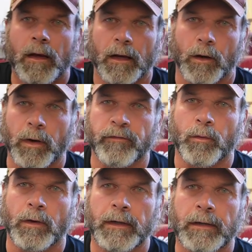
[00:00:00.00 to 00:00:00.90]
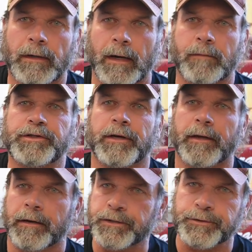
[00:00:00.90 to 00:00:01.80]
Hello everyone, I'm Jody
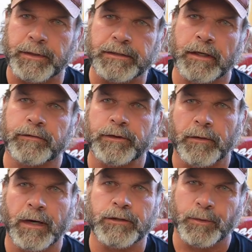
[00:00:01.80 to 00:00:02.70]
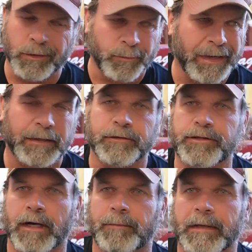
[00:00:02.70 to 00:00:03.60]
and this is Russ Lover's Garage. Welcome back to the
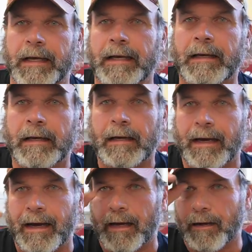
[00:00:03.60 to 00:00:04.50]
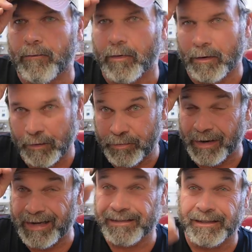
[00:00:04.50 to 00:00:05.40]
shop today. We're going to
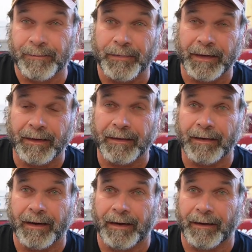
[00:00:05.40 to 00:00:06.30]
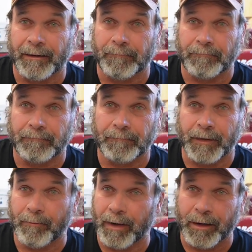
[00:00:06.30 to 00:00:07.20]
try something
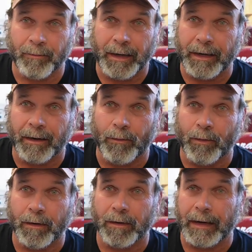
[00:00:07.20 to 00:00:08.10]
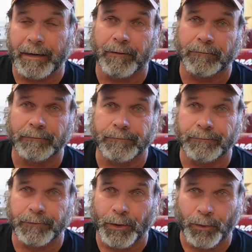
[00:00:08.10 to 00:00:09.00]
that may or may not work. I don't
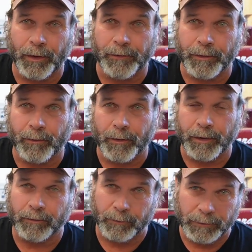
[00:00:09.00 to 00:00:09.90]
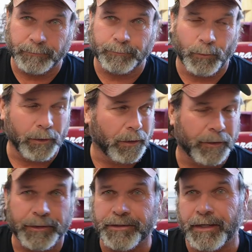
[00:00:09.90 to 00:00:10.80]
know whether it will. We'll
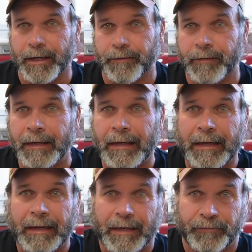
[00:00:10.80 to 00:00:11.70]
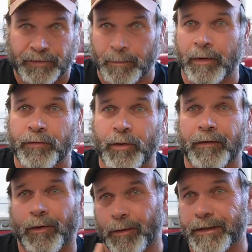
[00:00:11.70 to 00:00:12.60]
learn this together. If some of you
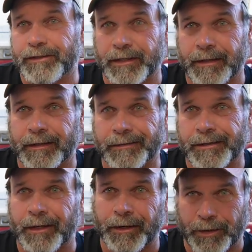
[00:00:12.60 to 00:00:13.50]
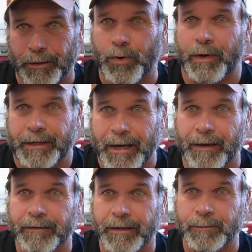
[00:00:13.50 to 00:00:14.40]
have already seen this done and know what the
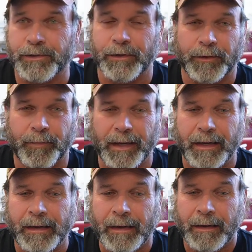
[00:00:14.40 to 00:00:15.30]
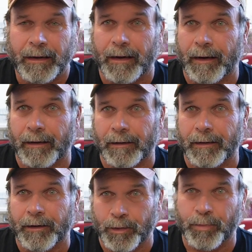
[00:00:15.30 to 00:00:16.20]
outcome's going to be,
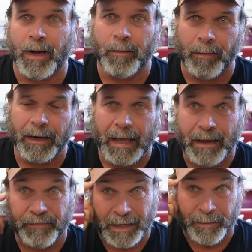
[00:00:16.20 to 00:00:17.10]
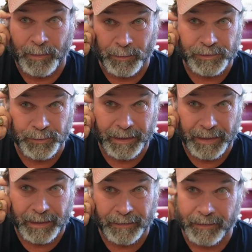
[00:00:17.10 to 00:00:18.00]
and you're probably laughing at me once we
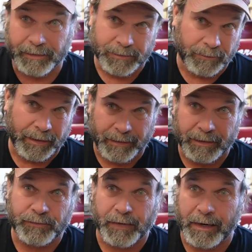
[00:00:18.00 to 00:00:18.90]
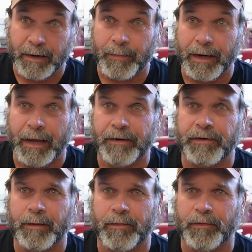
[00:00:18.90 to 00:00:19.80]
get into this, okay, that's fine. I've been laughed
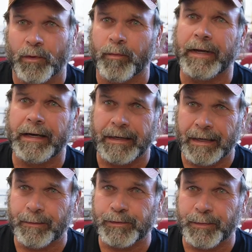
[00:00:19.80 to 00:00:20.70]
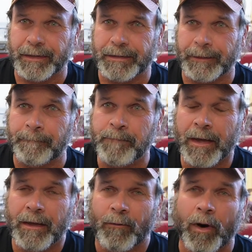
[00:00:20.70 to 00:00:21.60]
at before many times, but
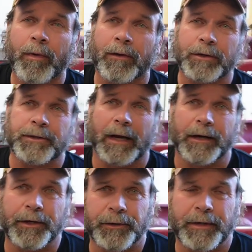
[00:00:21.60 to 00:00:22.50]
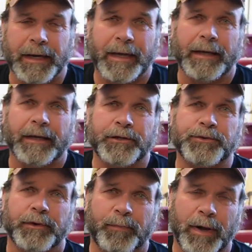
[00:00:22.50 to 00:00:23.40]
what we're going to try to do today
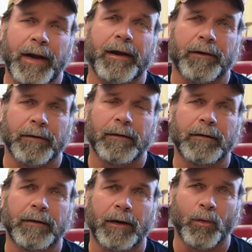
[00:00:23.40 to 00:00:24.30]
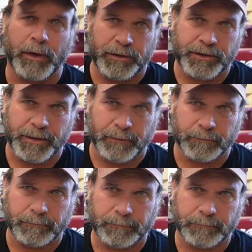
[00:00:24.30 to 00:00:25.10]
is repair a windshield,